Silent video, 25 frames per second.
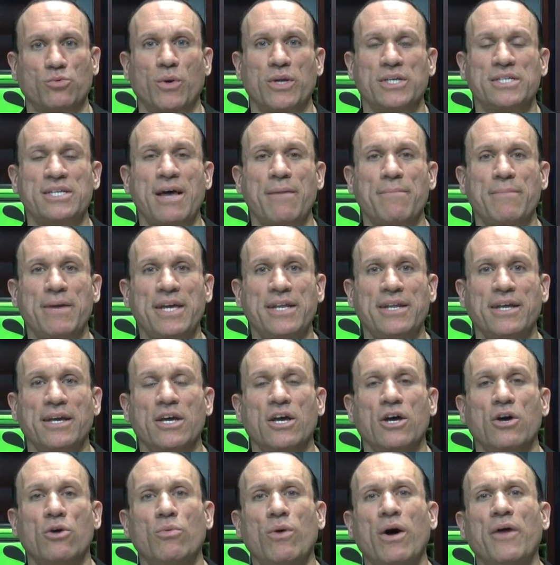What does that mean?
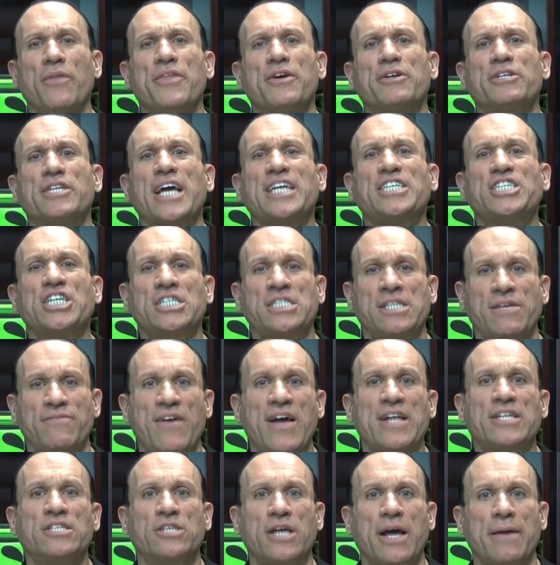Well, there are digestive
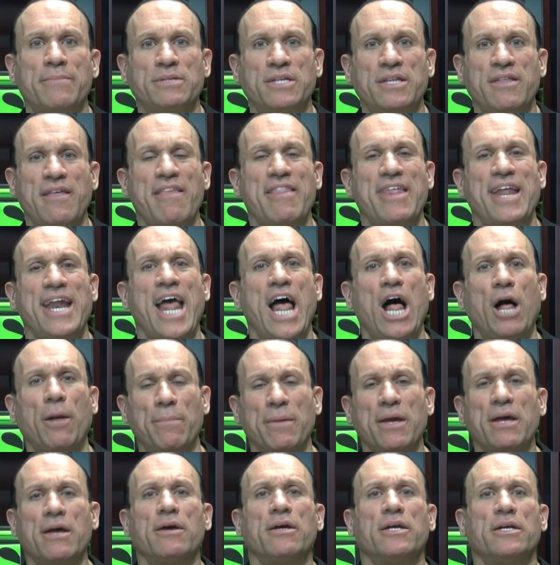enzymes in there that
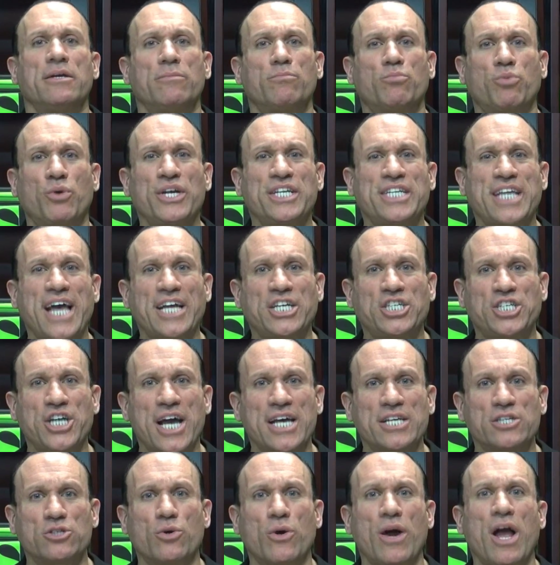help
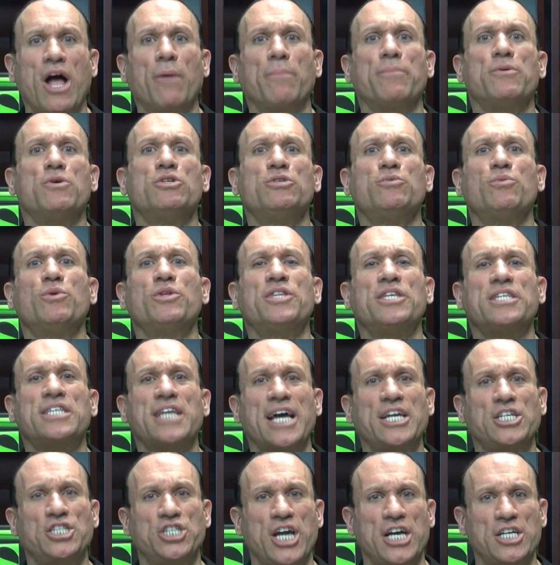pre-digest or help you with the
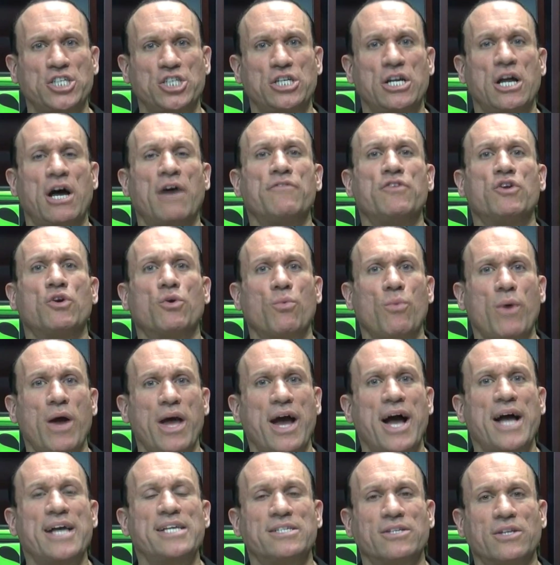digestion of your whey
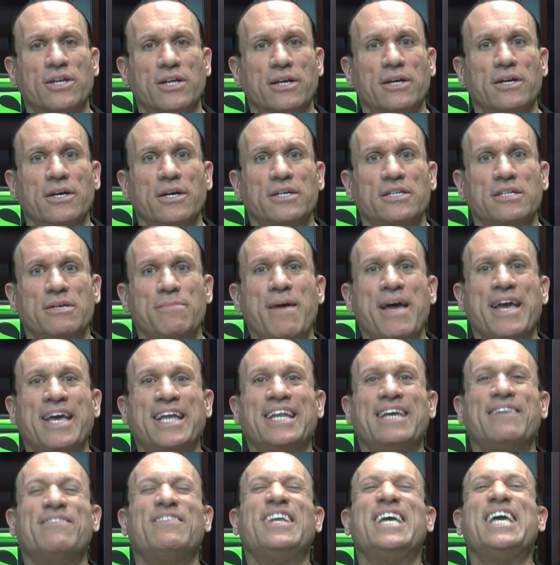isolate to make
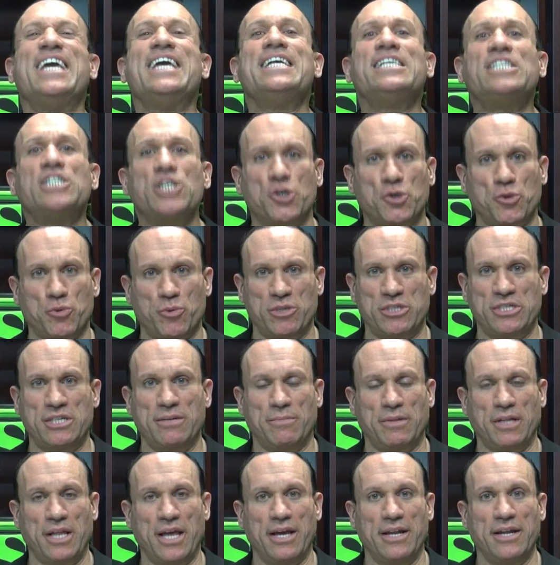it even easier to
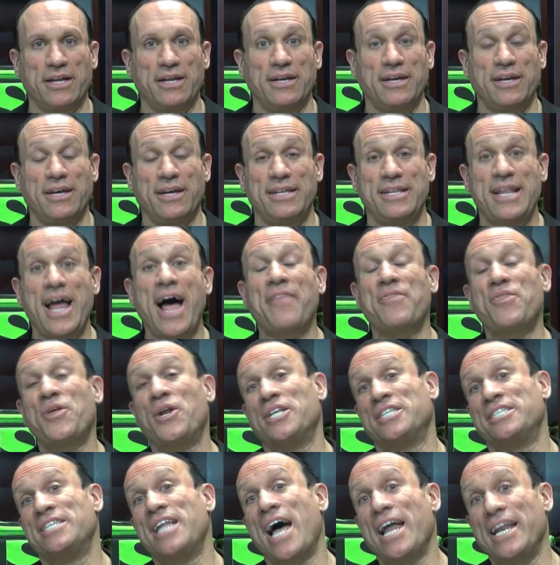assimilate. Not that
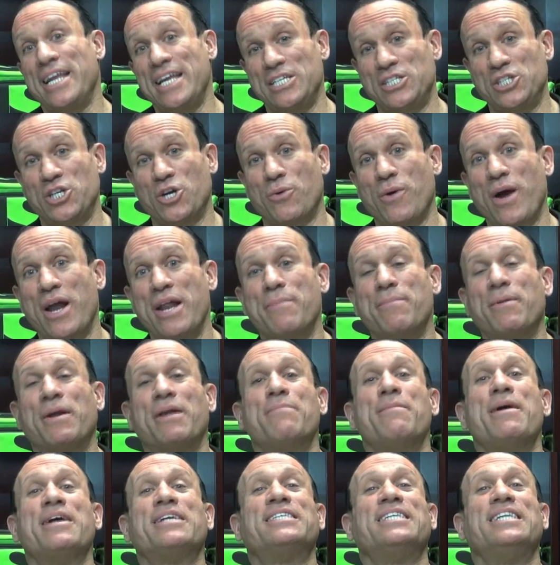it's not easy already, but
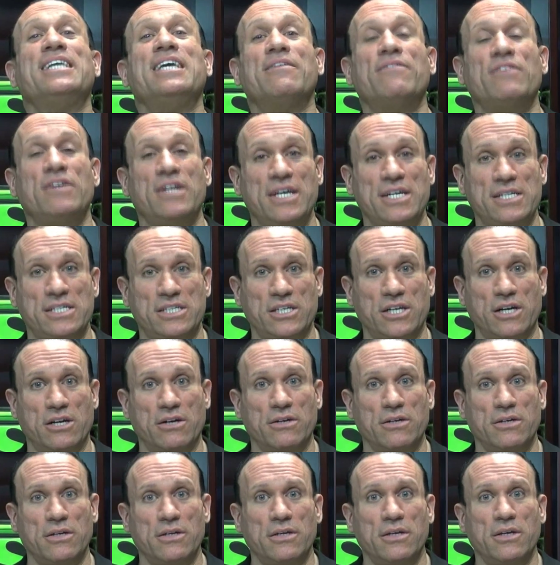it makes it even easier.